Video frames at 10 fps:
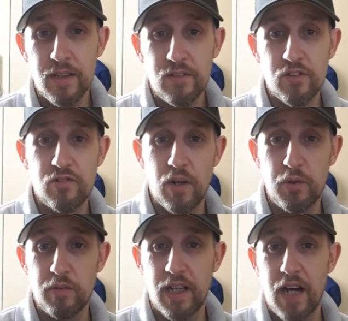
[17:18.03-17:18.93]
just struggled
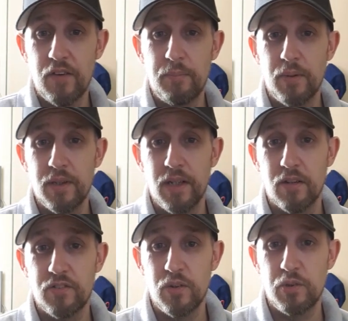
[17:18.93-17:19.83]
to recover. But you
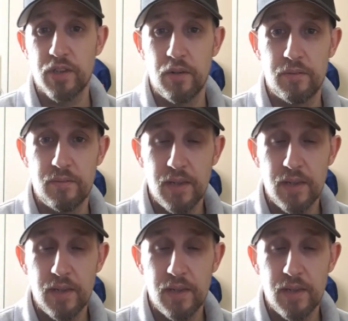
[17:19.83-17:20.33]
know, still showed